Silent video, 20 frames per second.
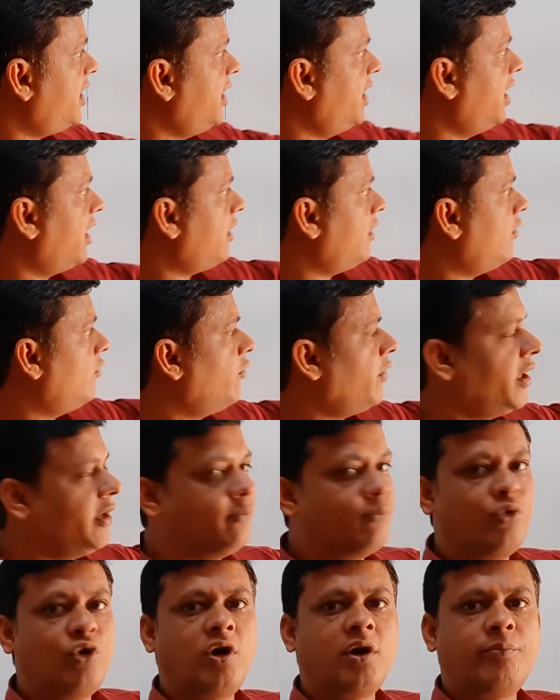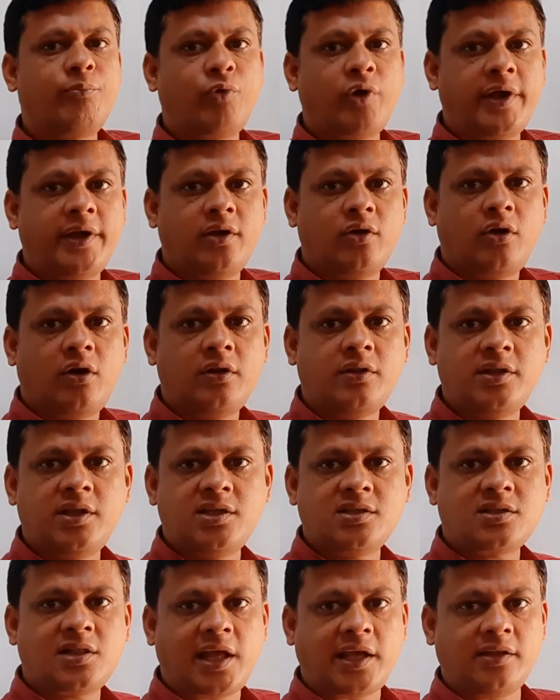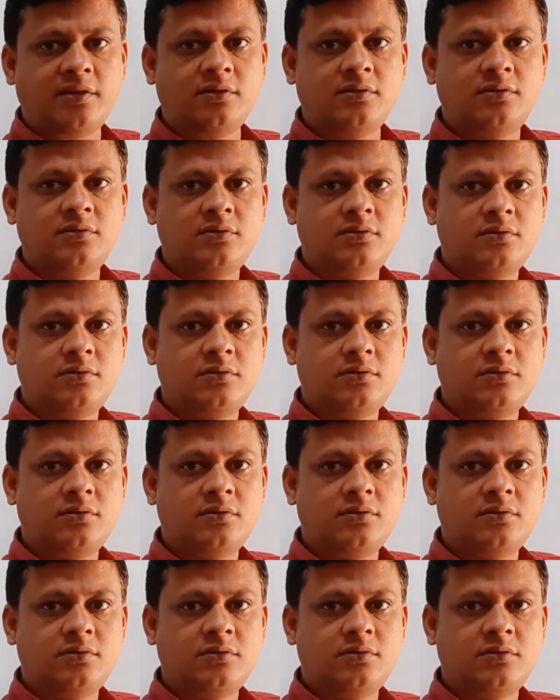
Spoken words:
here one more point on this line